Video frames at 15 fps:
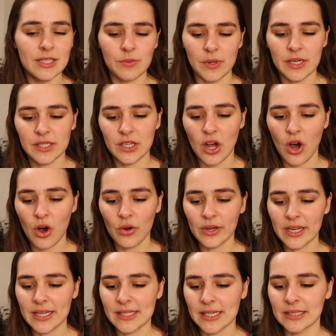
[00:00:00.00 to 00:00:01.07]
what it's called.
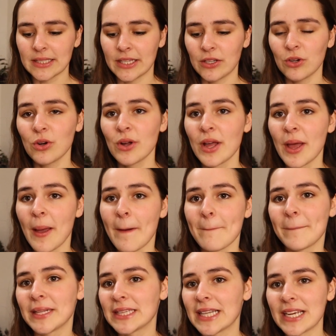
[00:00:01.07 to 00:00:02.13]
It's a little
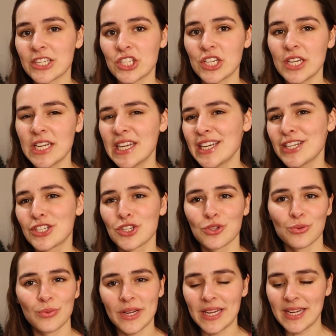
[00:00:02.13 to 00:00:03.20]
plushy
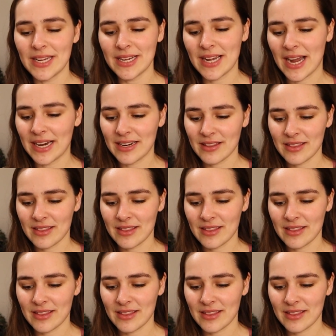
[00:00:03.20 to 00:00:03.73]
tree kind of